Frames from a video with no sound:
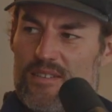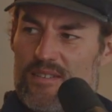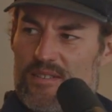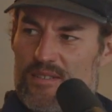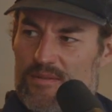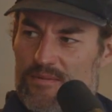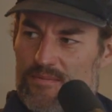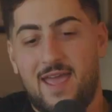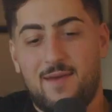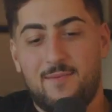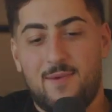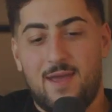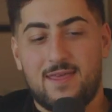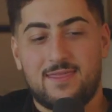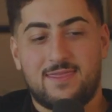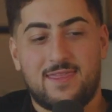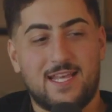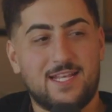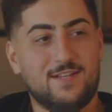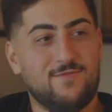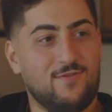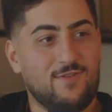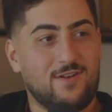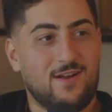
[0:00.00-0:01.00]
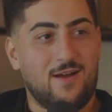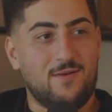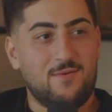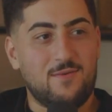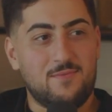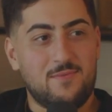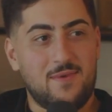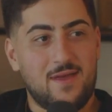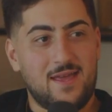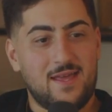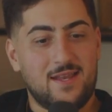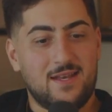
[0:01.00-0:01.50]
Yeah, man. Thanks for
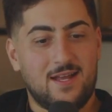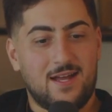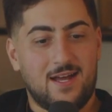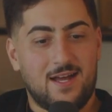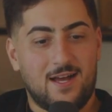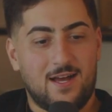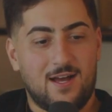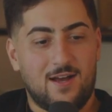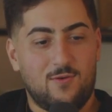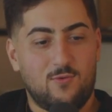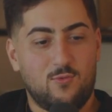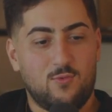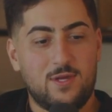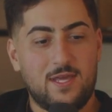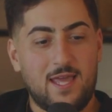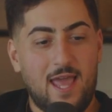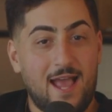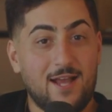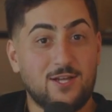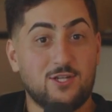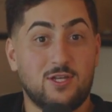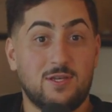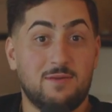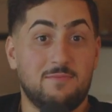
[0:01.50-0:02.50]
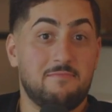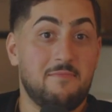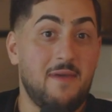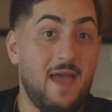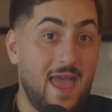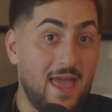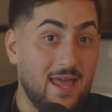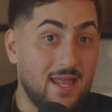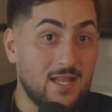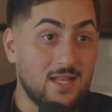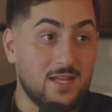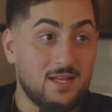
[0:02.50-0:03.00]
coming, man. We actually
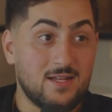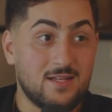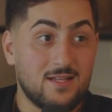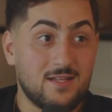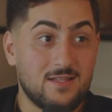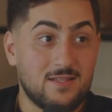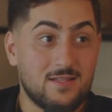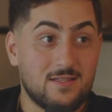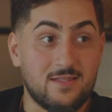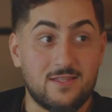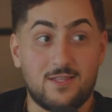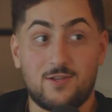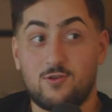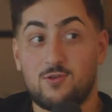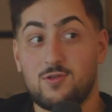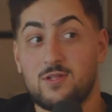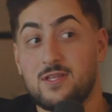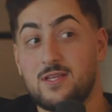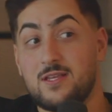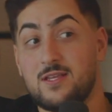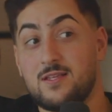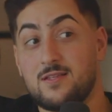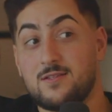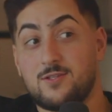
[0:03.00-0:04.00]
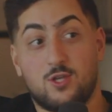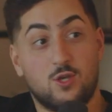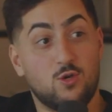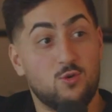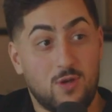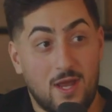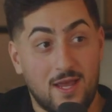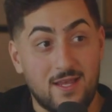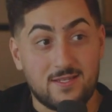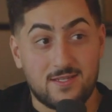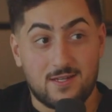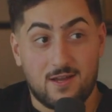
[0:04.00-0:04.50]
met literally 2
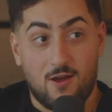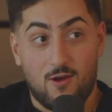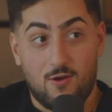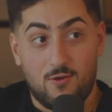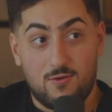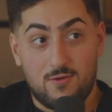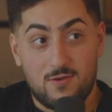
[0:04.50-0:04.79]
days ago.